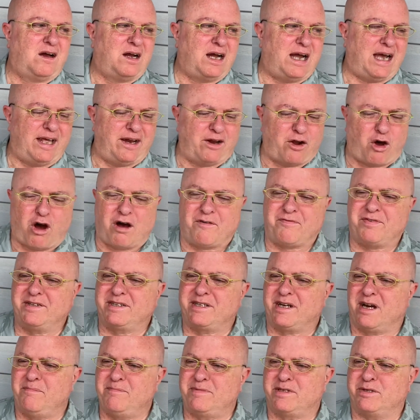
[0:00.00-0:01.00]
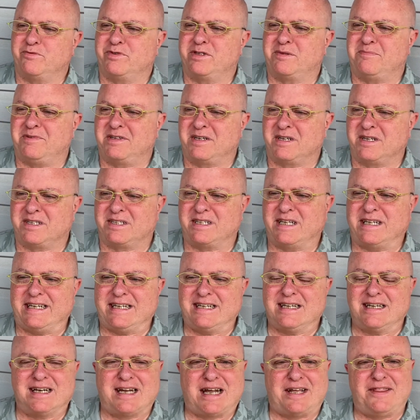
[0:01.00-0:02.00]
and oftentimes it was because they
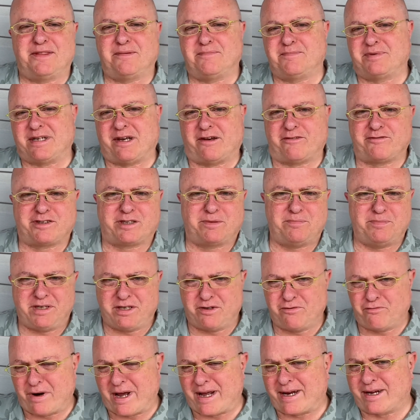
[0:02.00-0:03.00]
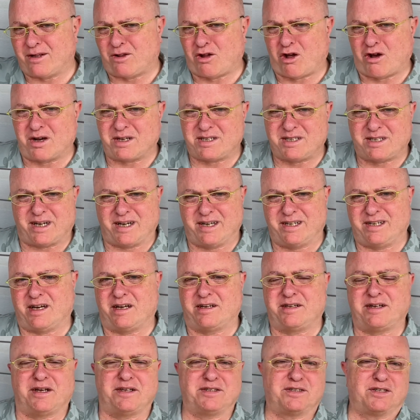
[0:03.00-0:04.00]
didn't lend themselves to being read alongside
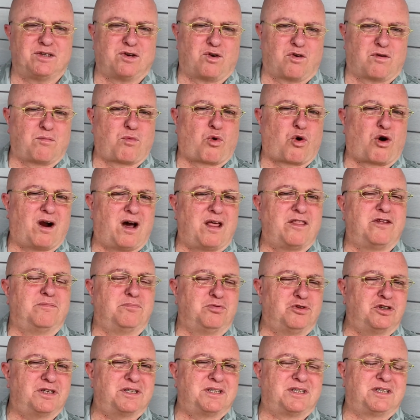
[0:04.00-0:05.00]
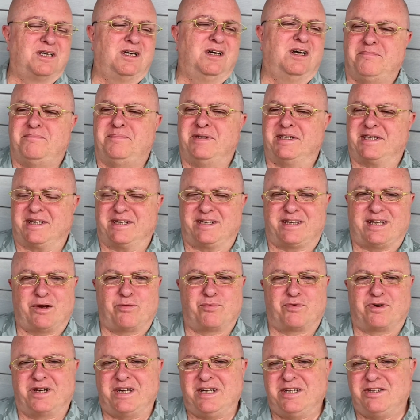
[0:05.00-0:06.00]
a dozen or more other books but that they
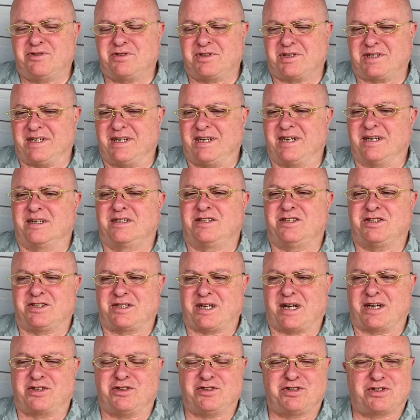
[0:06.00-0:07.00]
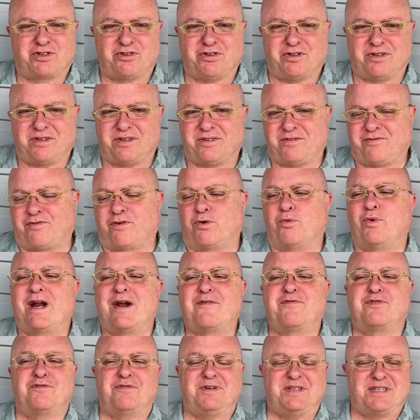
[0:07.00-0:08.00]
were interesting just i just couldn't for
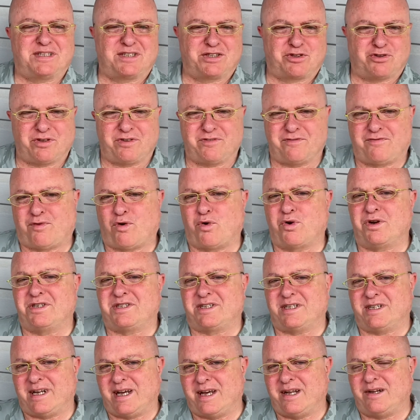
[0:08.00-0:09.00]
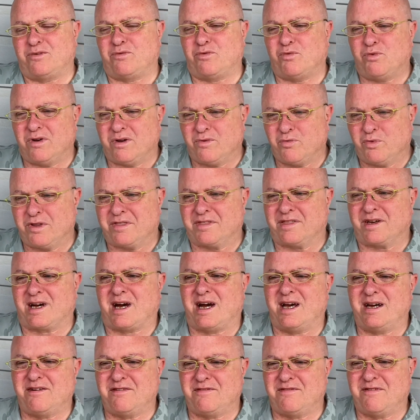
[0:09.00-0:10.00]
whatever reason couldn't focus it and with the
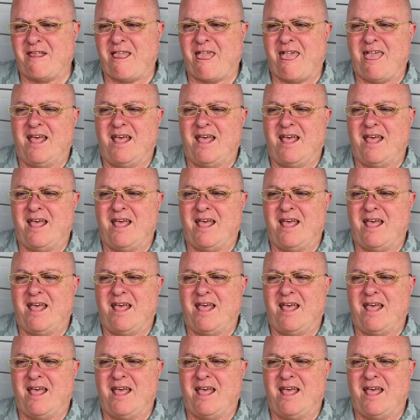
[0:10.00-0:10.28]
kind of